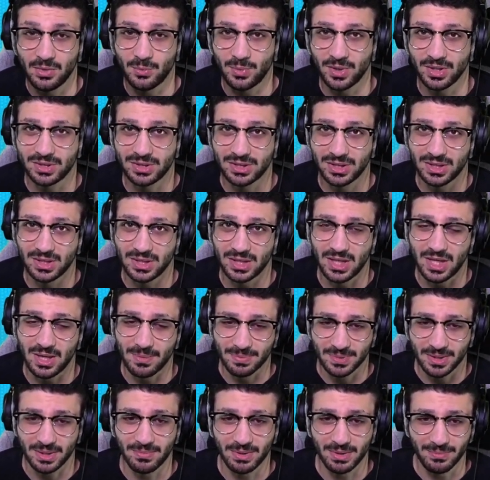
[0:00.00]
with the
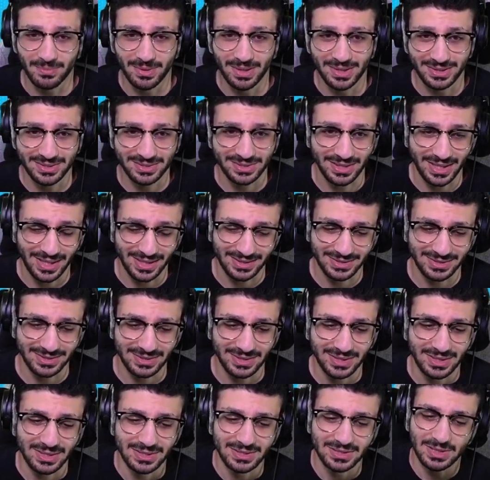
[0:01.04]
upcoming mini set,